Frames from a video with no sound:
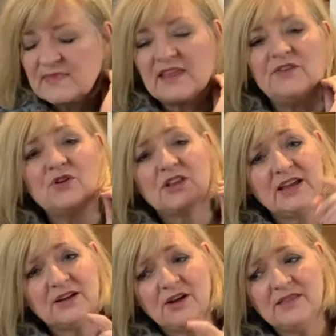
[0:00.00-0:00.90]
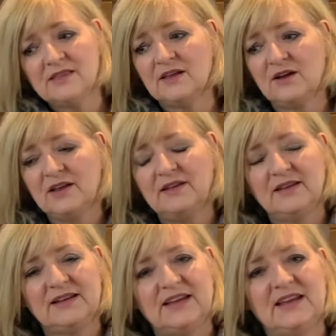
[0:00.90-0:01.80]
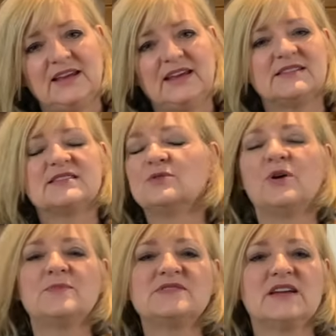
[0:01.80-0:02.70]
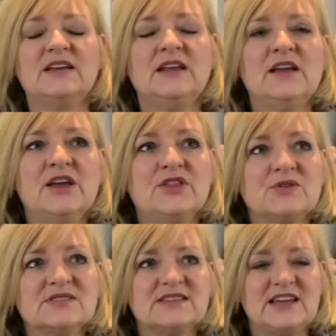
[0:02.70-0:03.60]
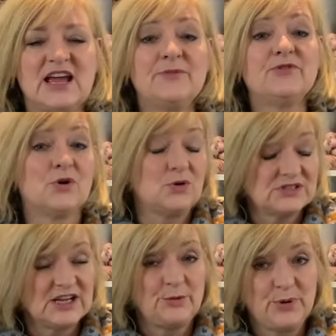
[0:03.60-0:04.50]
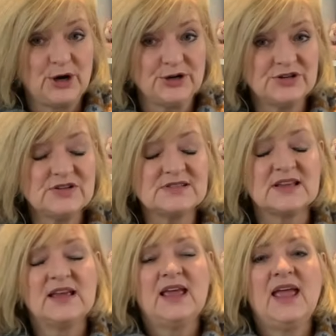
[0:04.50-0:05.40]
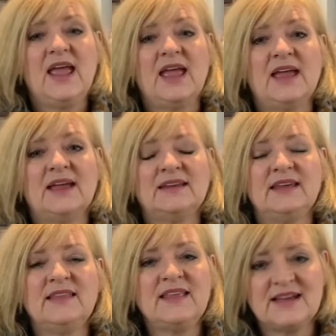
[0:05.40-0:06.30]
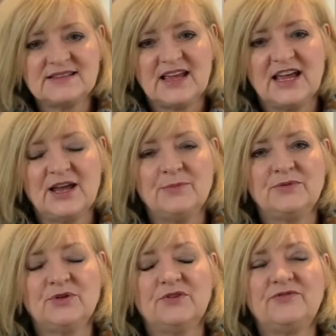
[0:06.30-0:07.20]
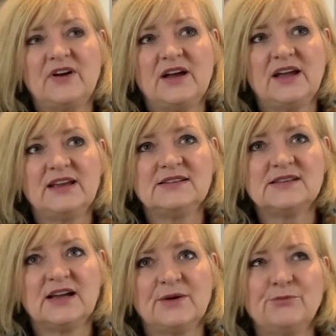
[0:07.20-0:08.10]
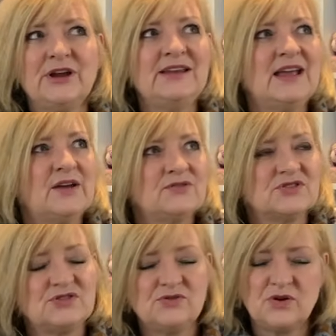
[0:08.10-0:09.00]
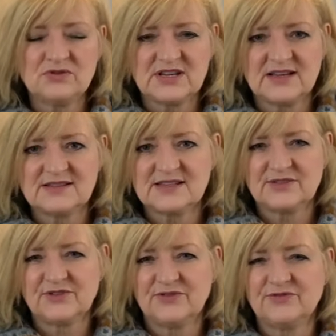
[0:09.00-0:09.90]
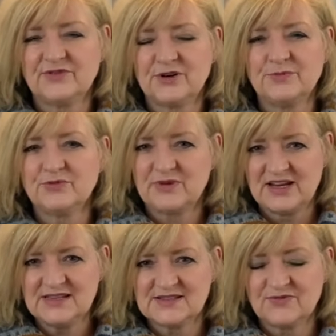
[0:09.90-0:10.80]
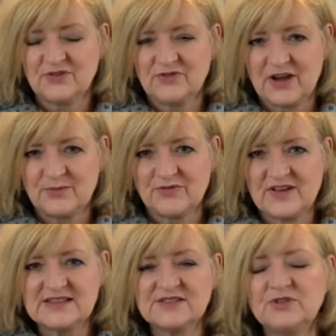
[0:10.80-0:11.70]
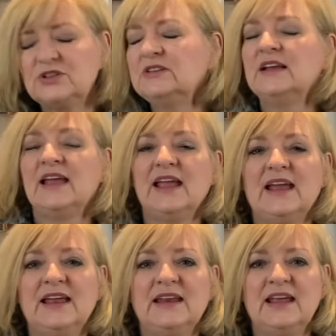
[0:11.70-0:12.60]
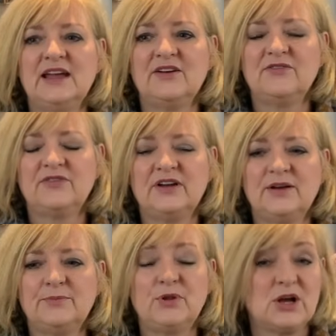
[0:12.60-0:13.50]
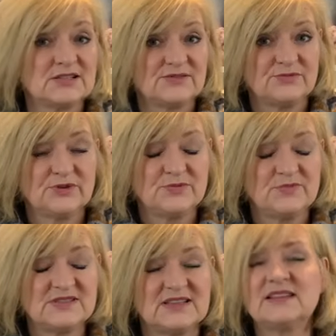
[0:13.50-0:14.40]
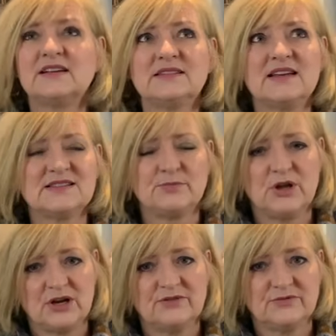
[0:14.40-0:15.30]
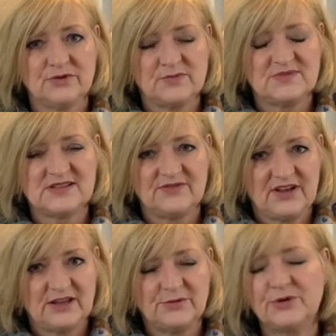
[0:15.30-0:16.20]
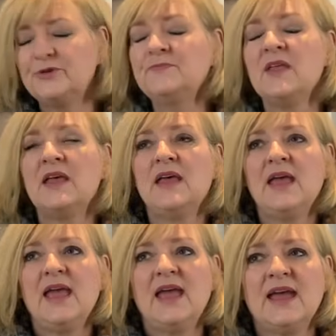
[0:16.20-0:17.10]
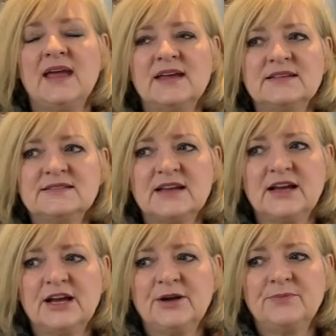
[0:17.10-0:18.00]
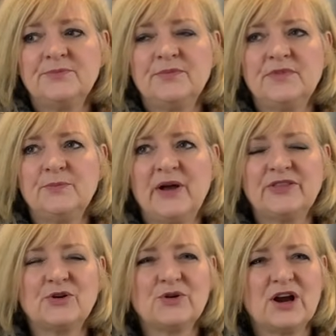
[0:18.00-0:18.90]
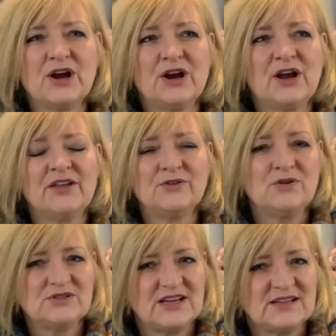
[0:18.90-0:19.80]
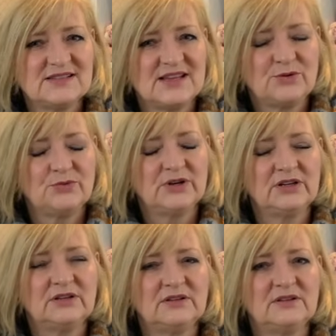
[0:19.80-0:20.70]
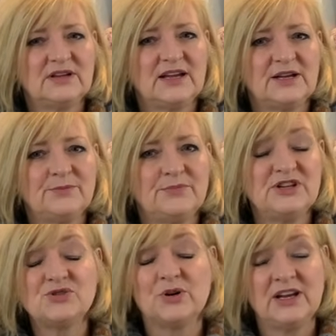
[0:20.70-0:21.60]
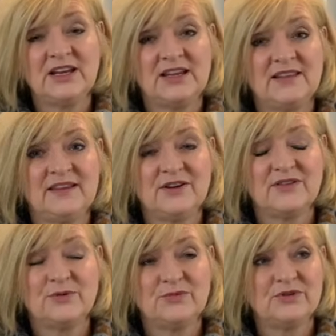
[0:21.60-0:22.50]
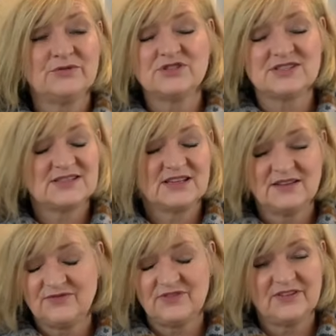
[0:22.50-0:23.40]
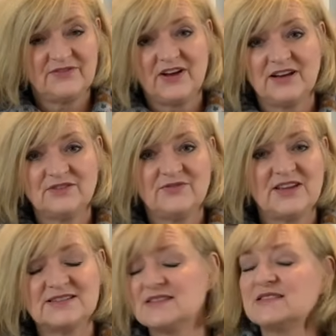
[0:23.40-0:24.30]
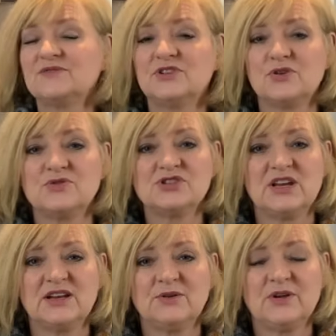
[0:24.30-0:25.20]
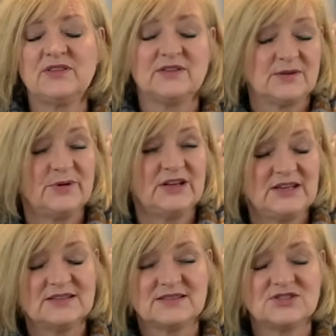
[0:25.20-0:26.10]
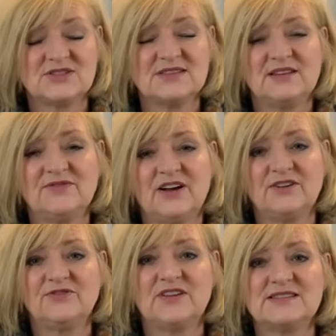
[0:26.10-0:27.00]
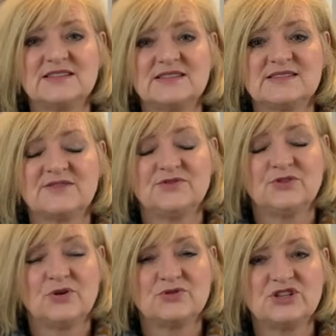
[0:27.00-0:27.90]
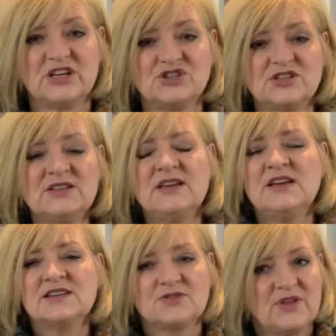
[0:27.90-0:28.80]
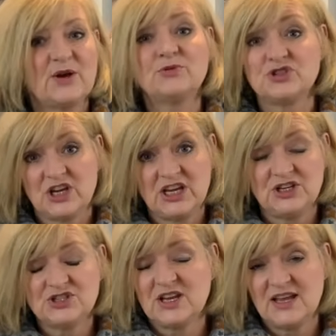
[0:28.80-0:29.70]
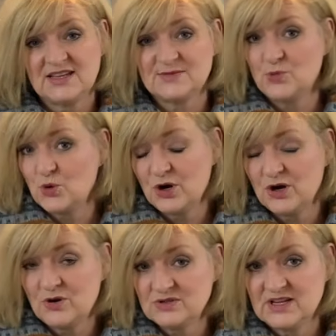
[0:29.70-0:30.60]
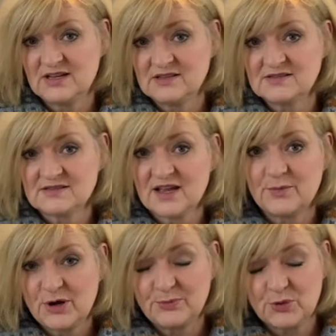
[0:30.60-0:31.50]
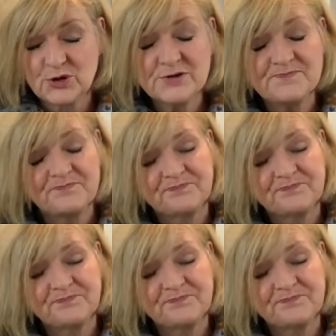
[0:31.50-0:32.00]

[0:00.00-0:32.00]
If you click on the link and get to the website, there is a tab for hotel partners. And in that tab, you'll find right now there's 2 hotels that have confirmed rates for the Fibre Festival and have blocks of rooms. The Delta has a block of rooms available. And but there are other hotels that will be joining in there that we're just in the final phases of negotiating with. The committee is just in the final phases of negotiation. So that will change as more hotels come on board.